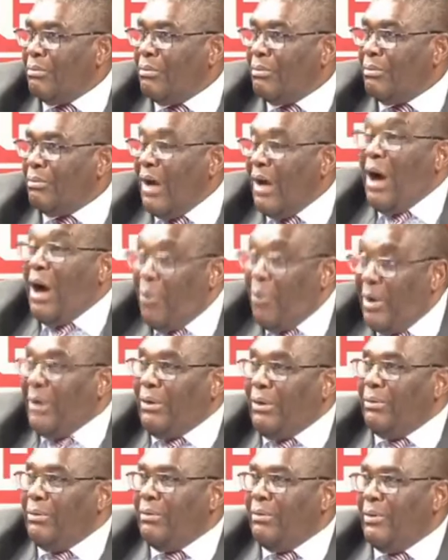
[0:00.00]
I will.
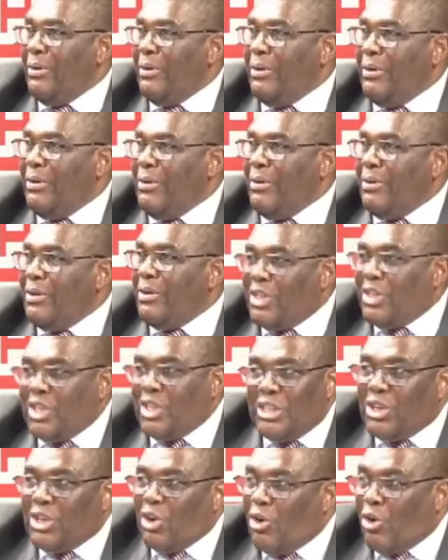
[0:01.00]
It
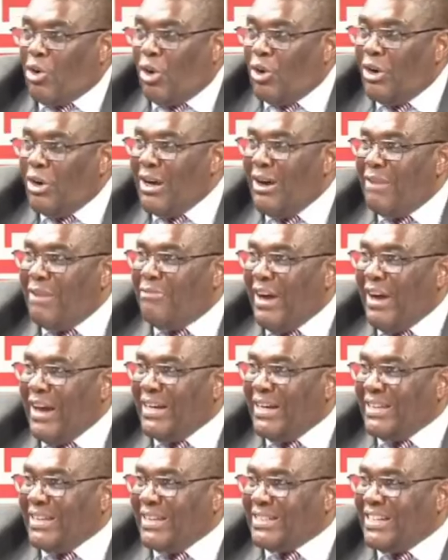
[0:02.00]
is
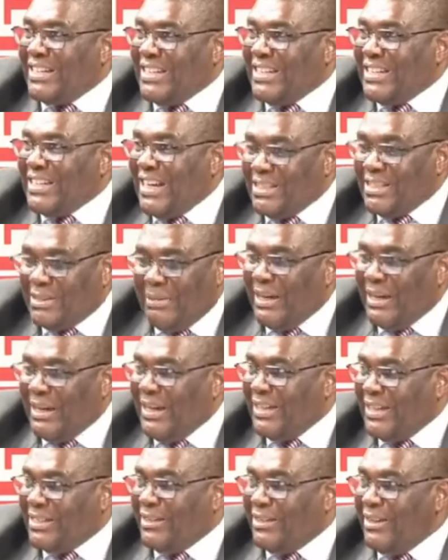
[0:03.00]
coronavirus that has made
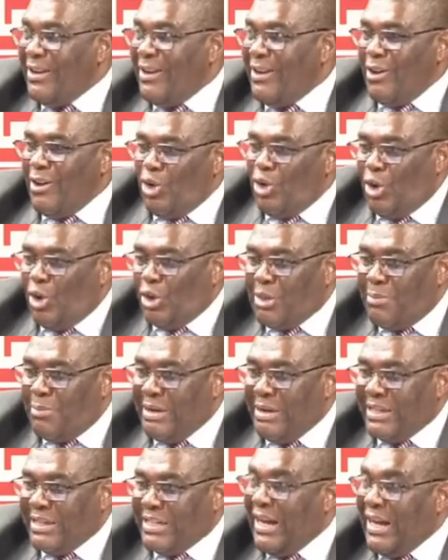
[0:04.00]
us not
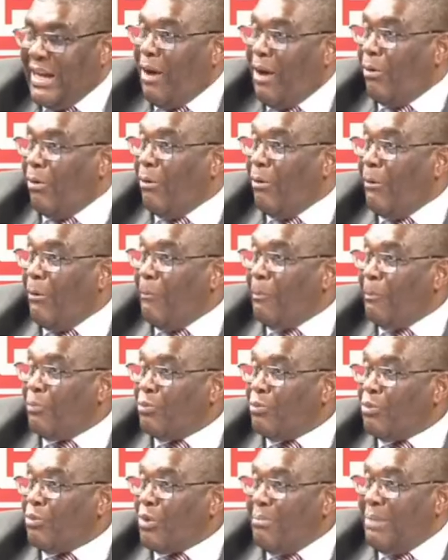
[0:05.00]
meet now.
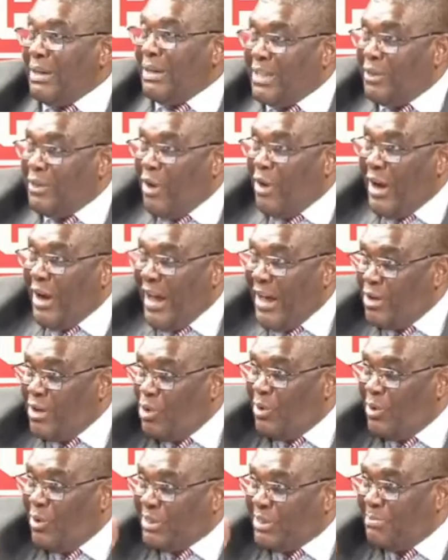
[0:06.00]
But if AU
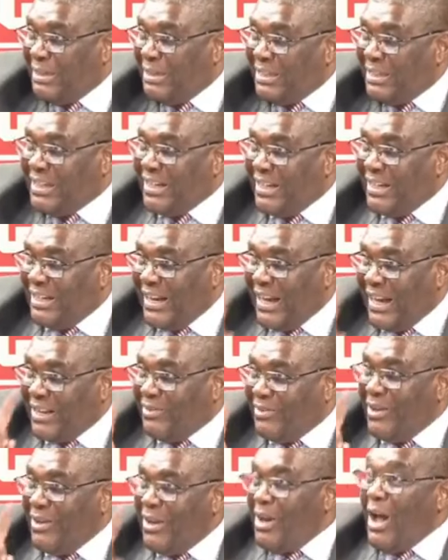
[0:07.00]
was meeting in Nigeria,
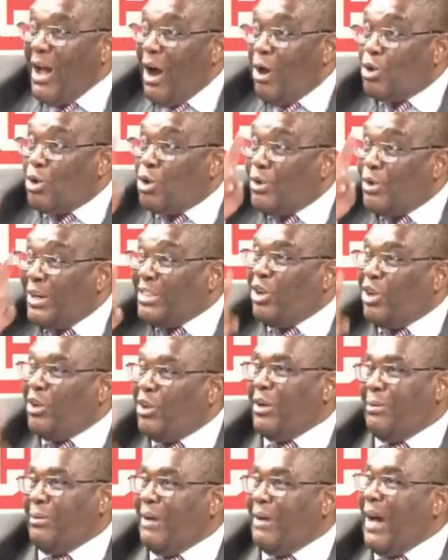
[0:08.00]
I would wrestle
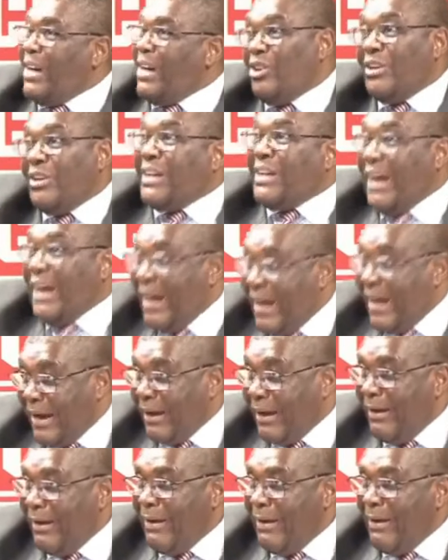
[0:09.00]
him. I don't care.
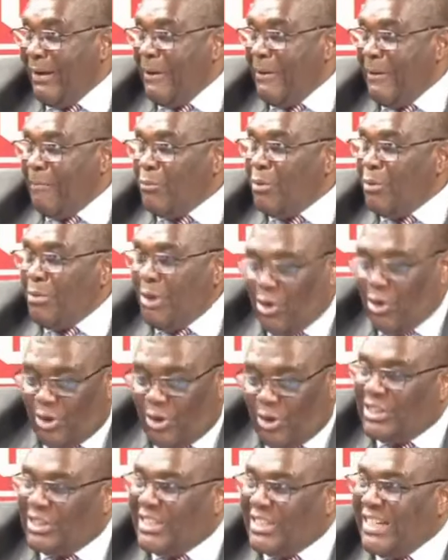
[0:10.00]

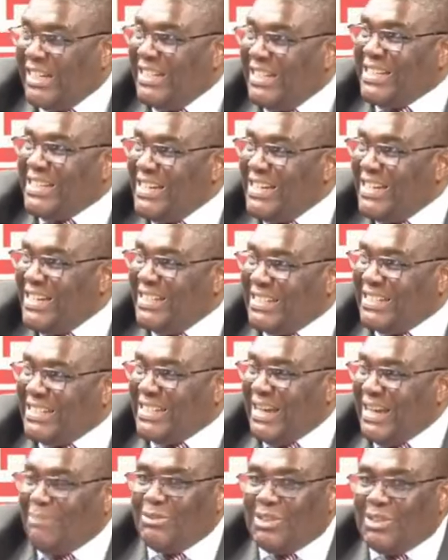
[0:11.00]
Because this is
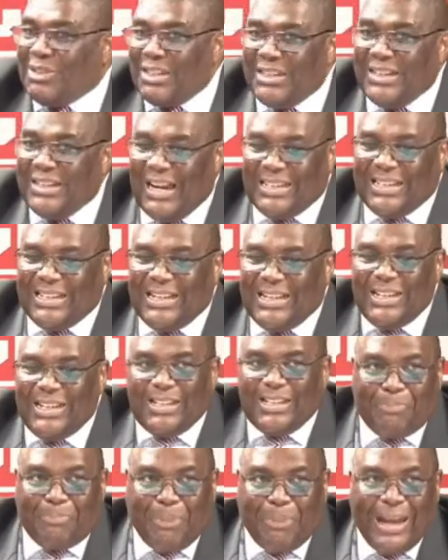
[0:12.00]
something that
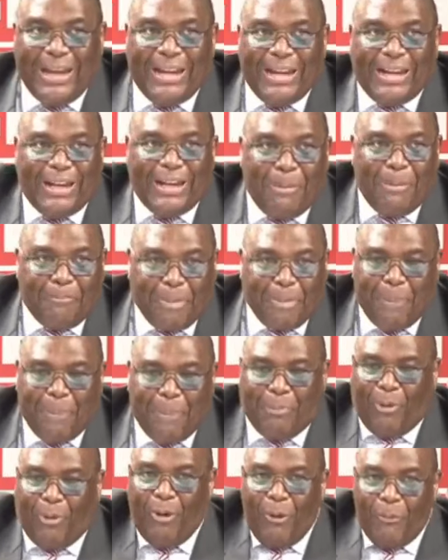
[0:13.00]
is paining the
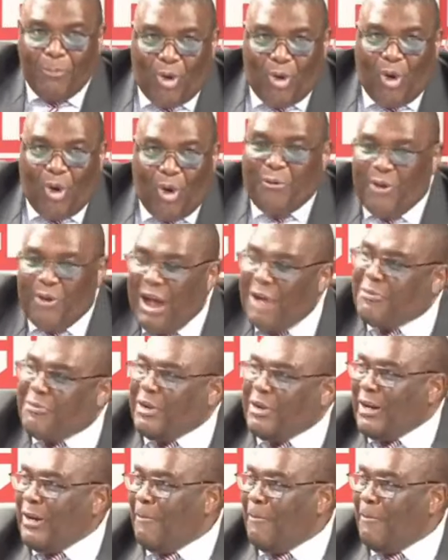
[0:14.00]
people of Africa.